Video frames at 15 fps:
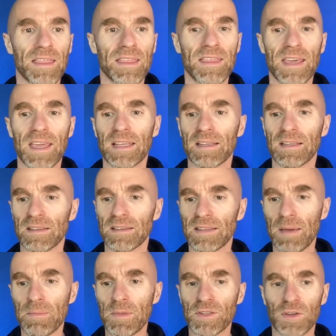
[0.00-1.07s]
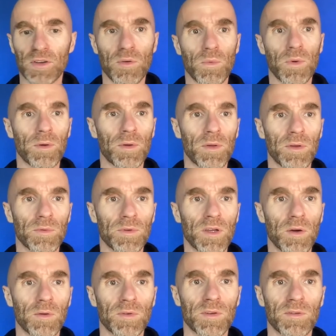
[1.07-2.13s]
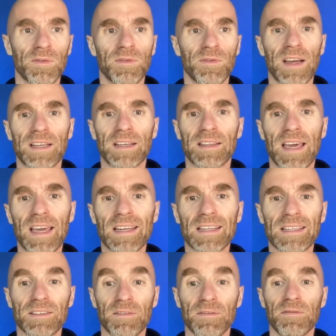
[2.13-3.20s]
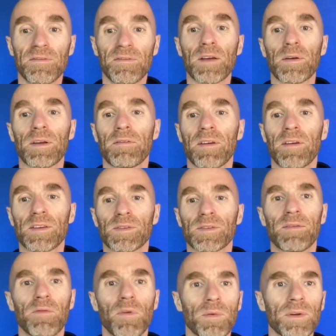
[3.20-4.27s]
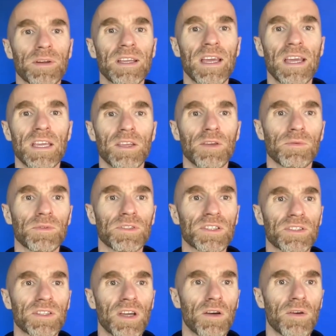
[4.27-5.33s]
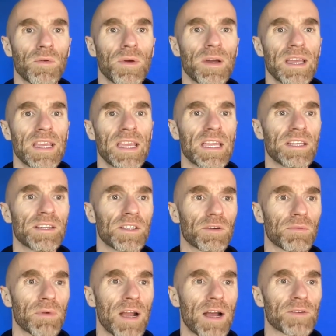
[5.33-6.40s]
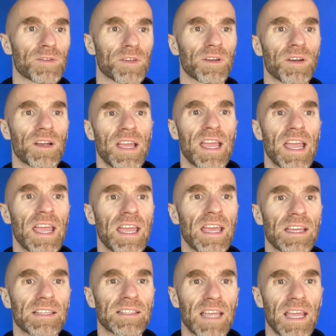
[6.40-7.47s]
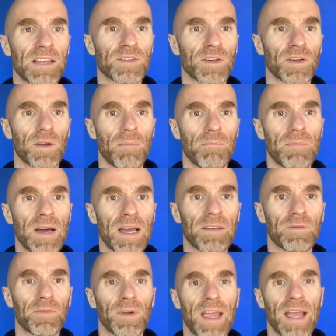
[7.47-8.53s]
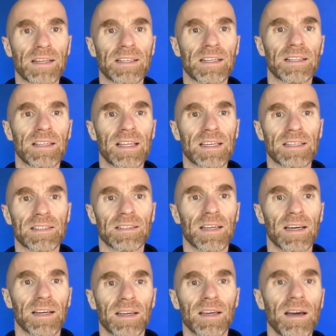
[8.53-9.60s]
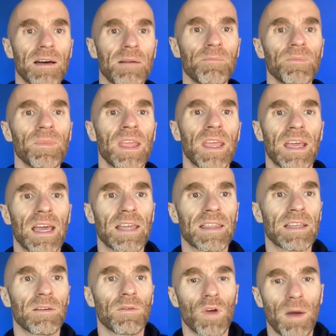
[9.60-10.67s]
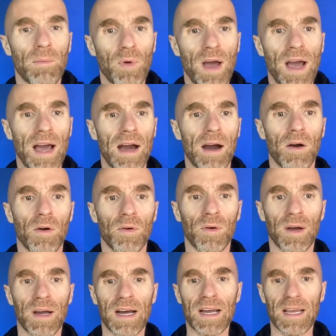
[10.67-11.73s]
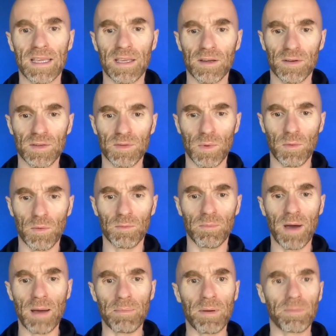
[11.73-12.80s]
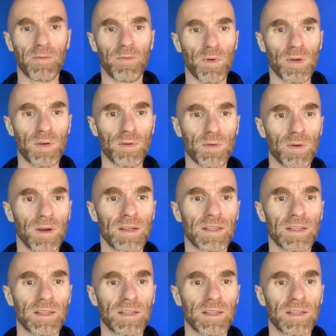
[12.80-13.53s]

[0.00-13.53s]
then let me show you where you would go to find that. It is very, very straightforward. You would just go into your browser and enter myfreeactingclass.com, and then kablow, here's what would pop up for you.